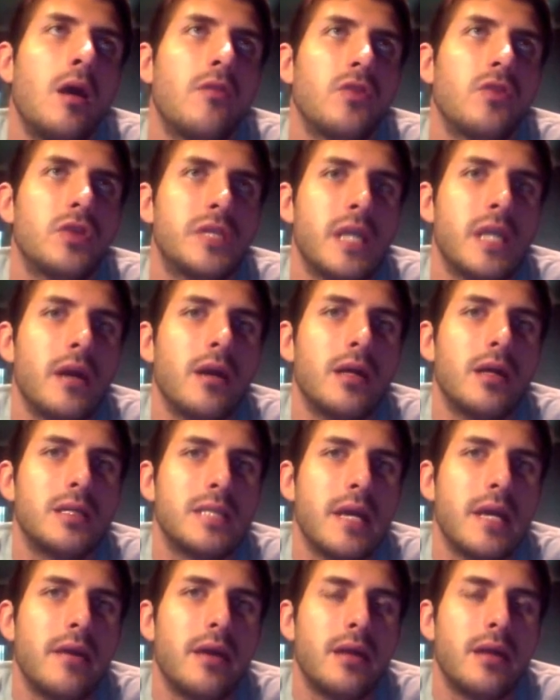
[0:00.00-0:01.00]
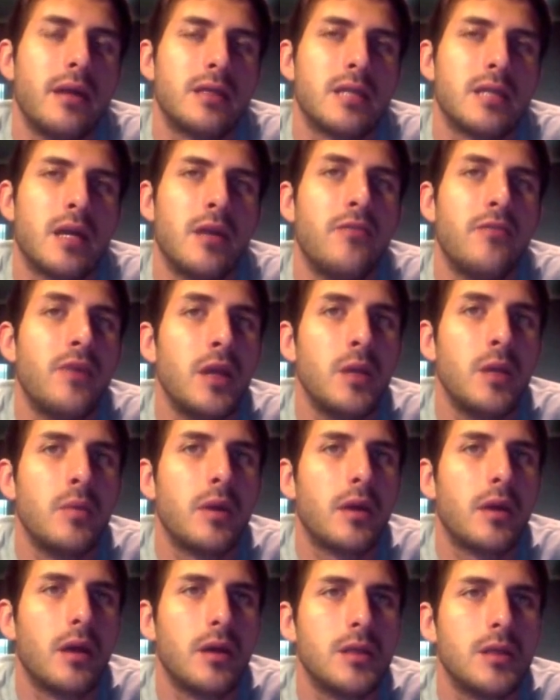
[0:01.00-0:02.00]
for Sarah to say that is kind of funny
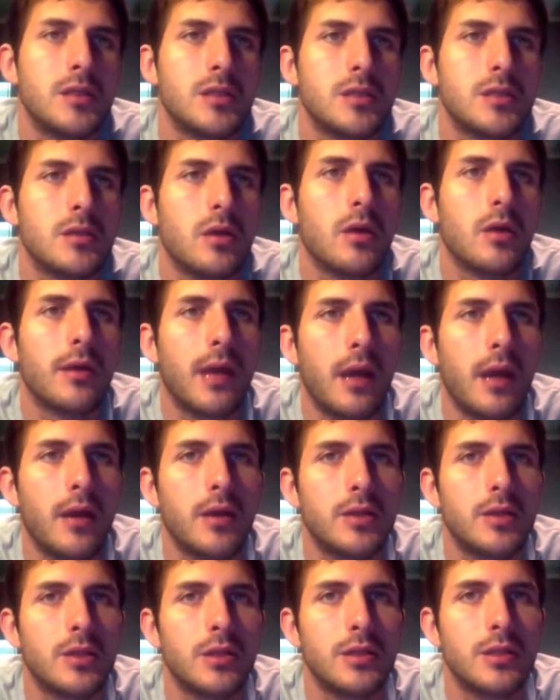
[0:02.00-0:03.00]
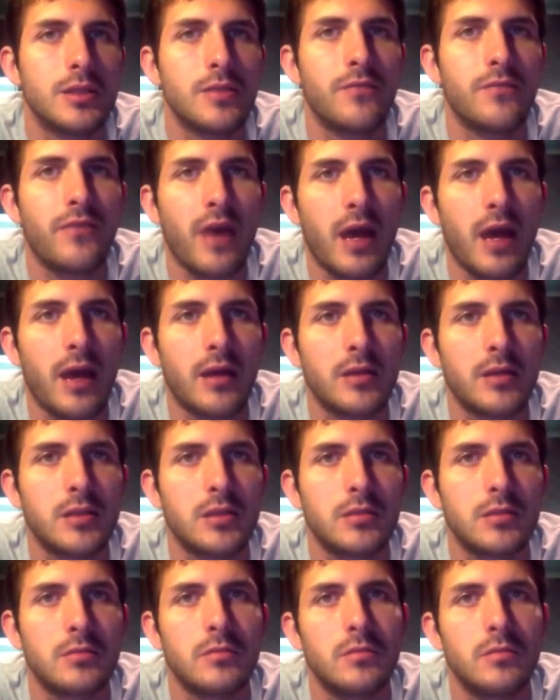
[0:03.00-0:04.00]
because her character is, in
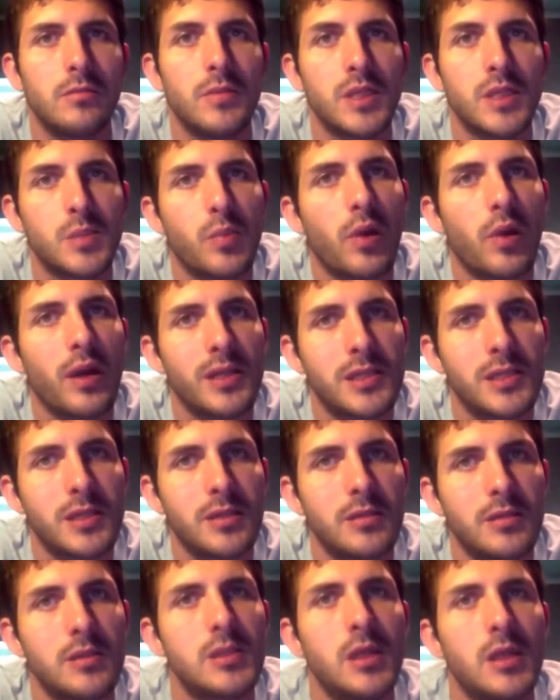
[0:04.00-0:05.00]
fact, Miss Preston.